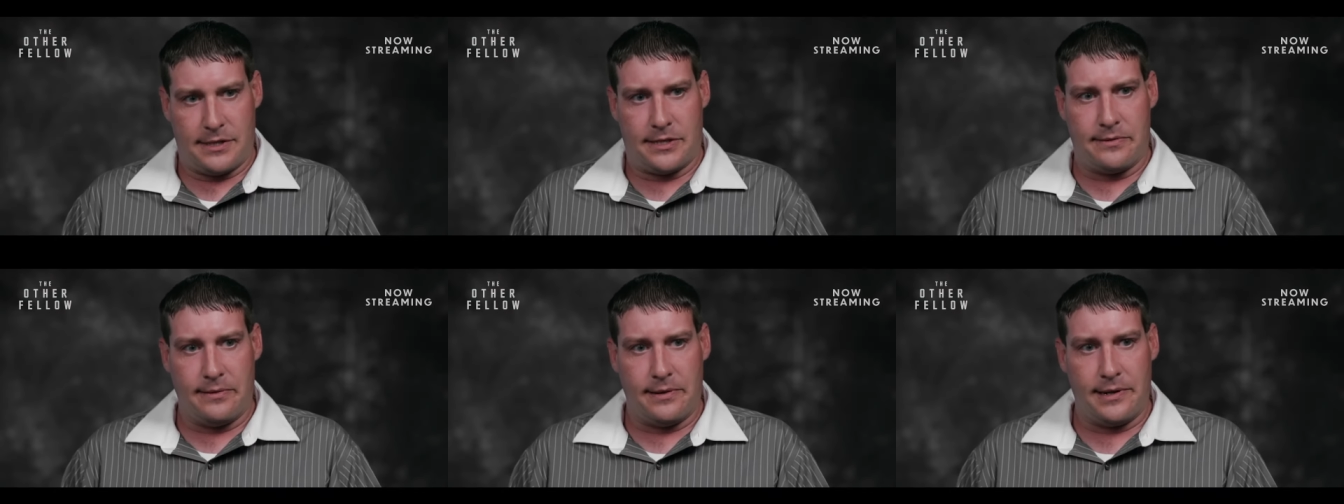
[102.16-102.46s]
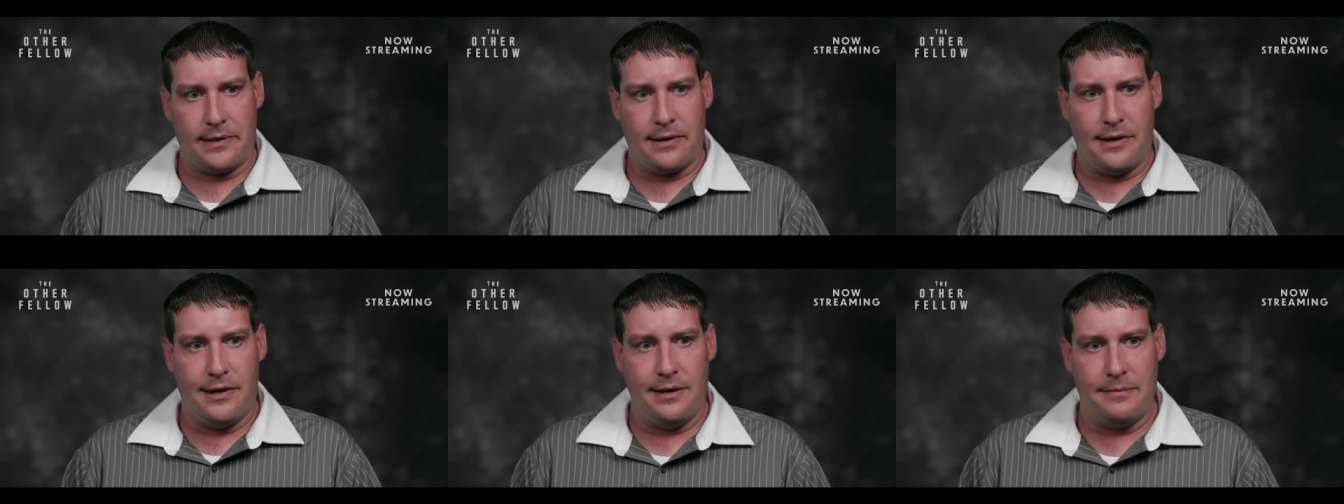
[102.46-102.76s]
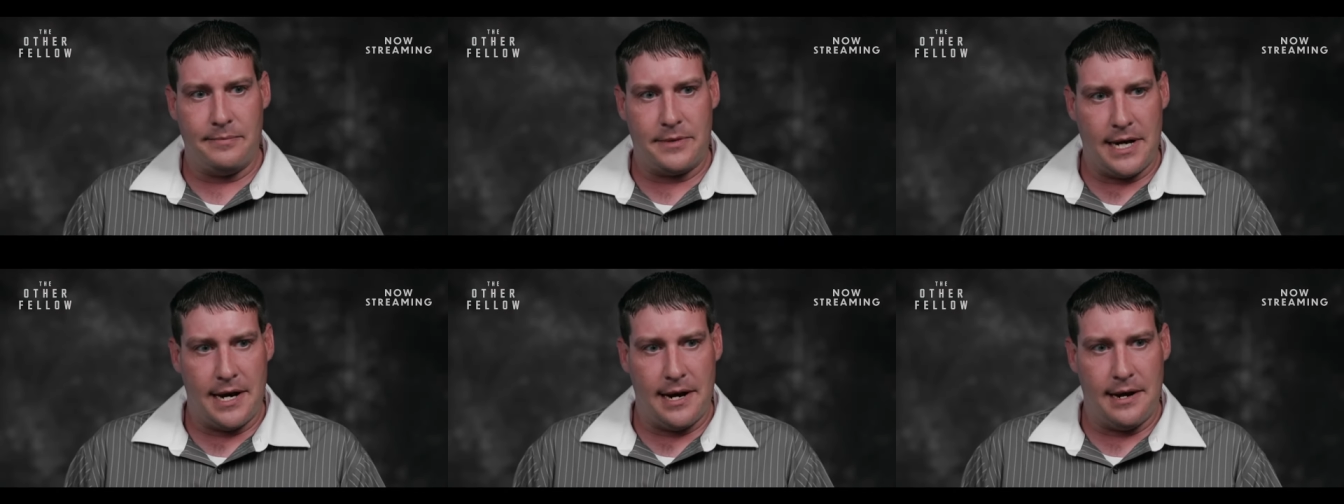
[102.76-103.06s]
sort of
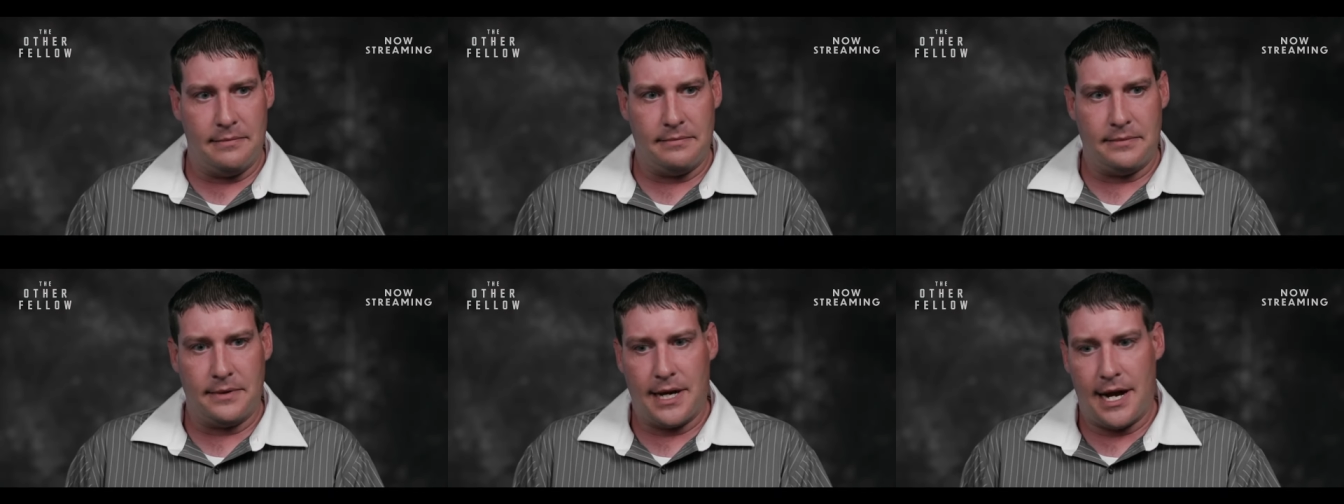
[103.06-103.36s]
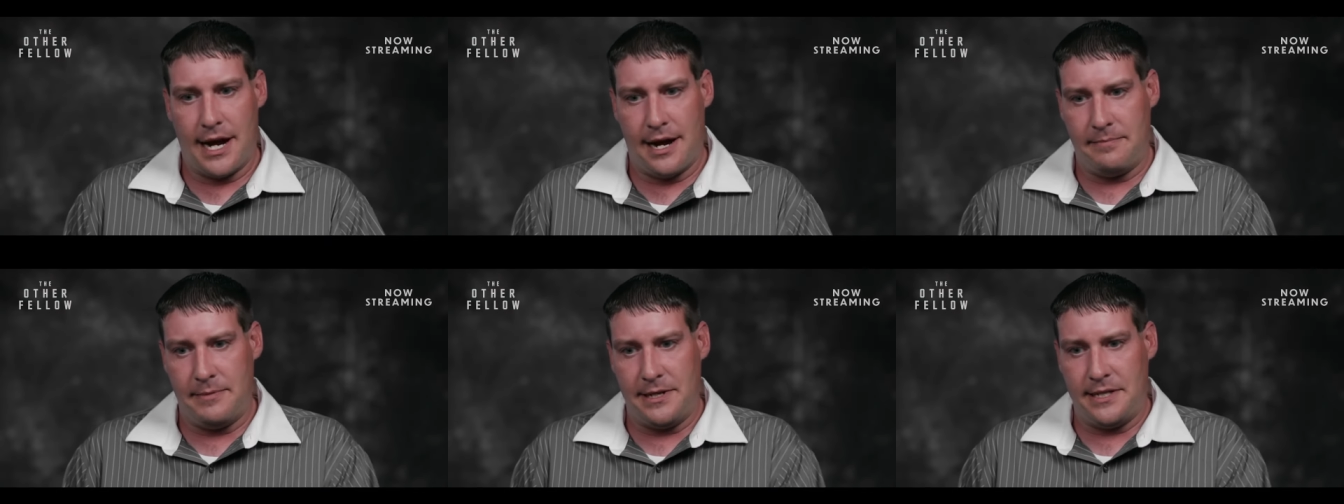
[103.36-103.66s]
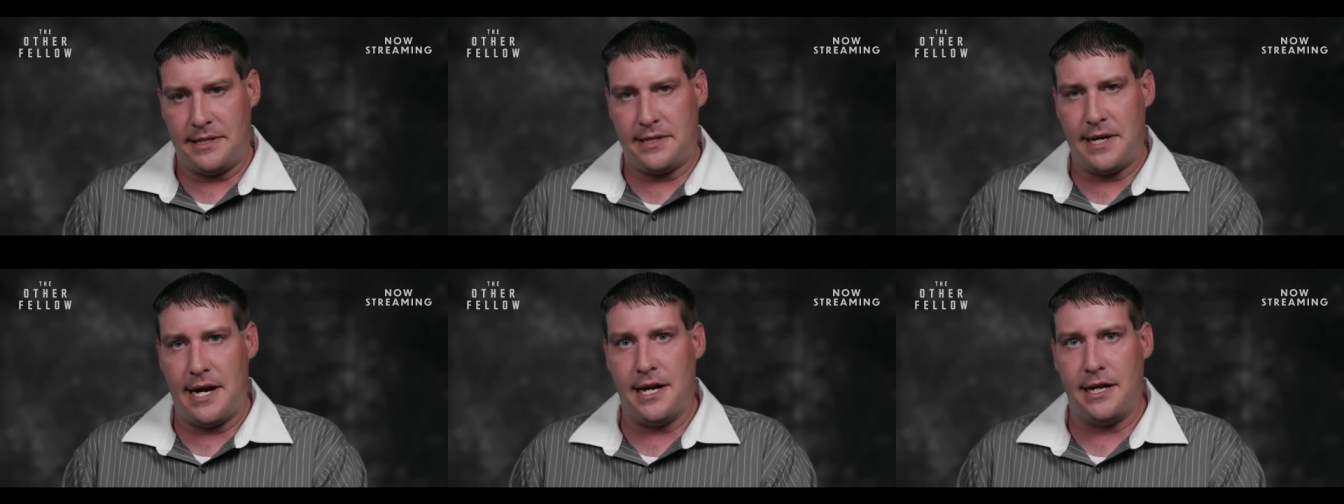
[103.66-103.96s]
calmed down, had me
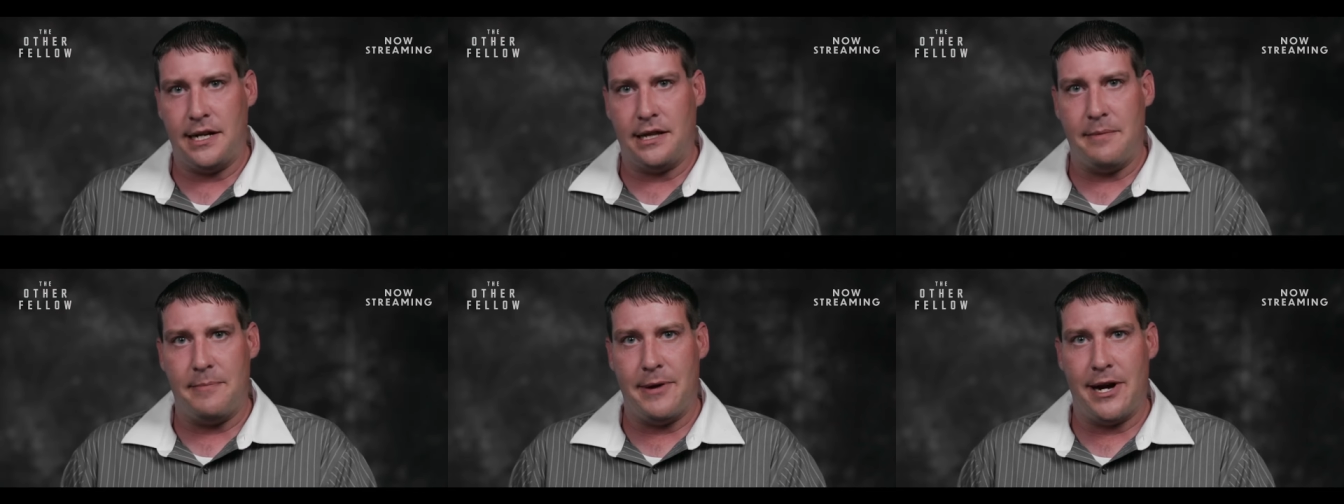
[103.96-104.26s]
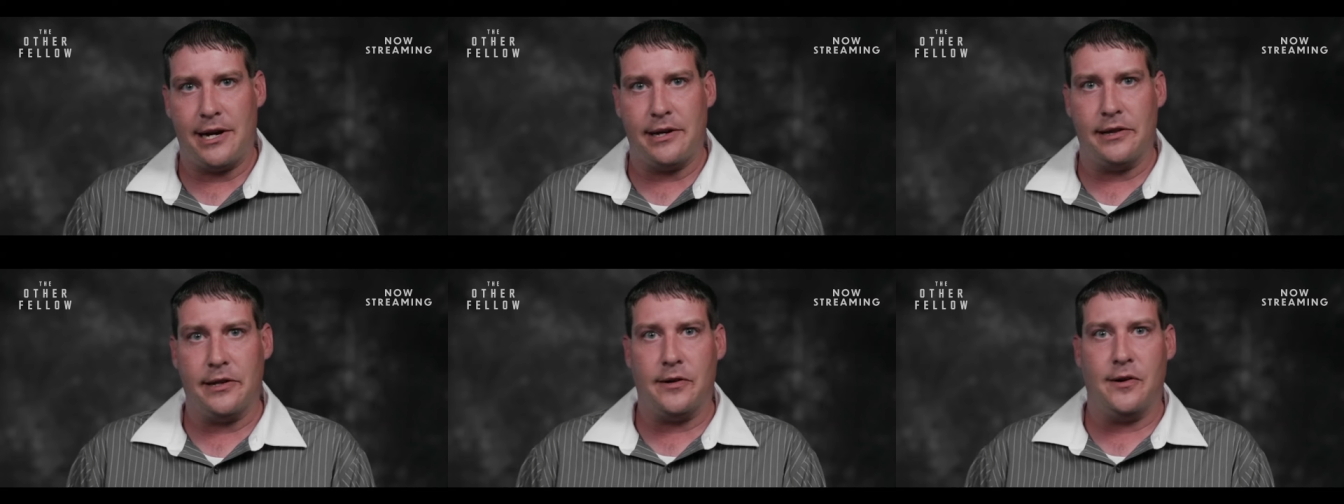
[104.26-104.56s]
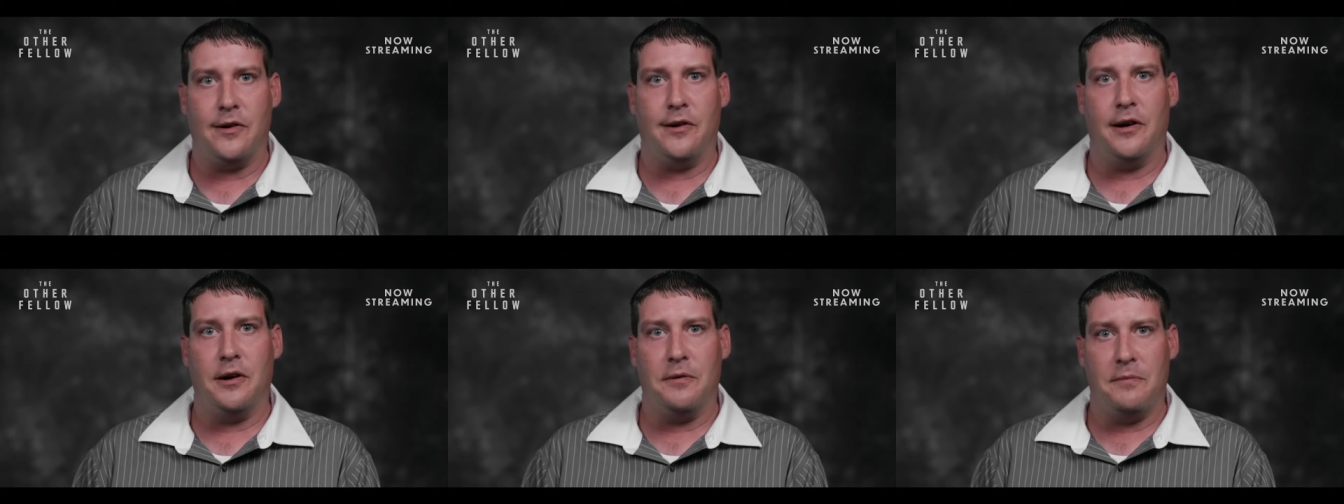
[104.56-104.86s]
stand at the back of the
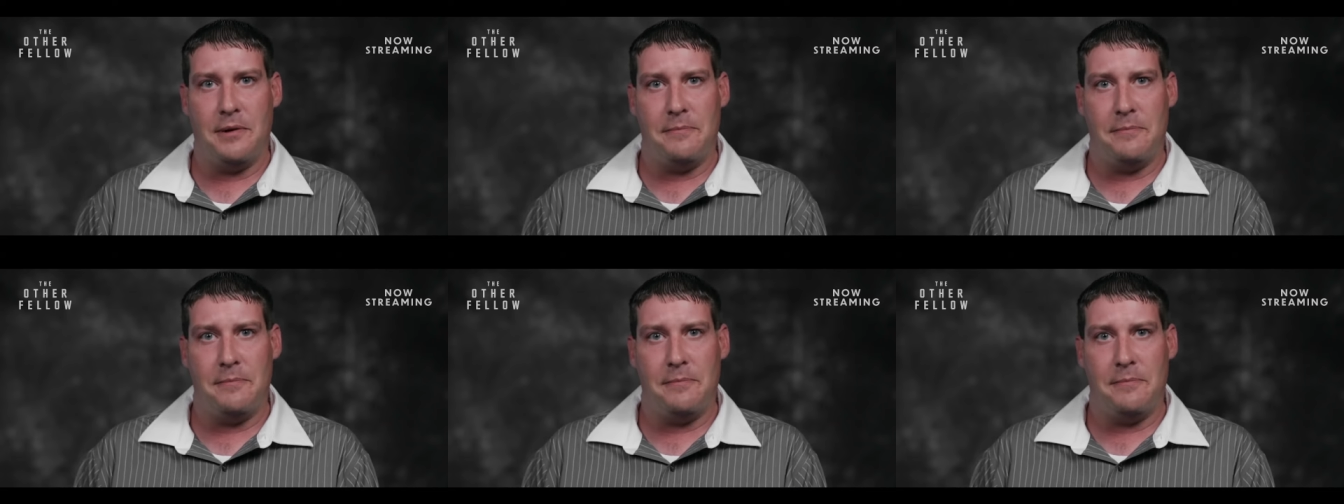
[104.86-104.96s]
car,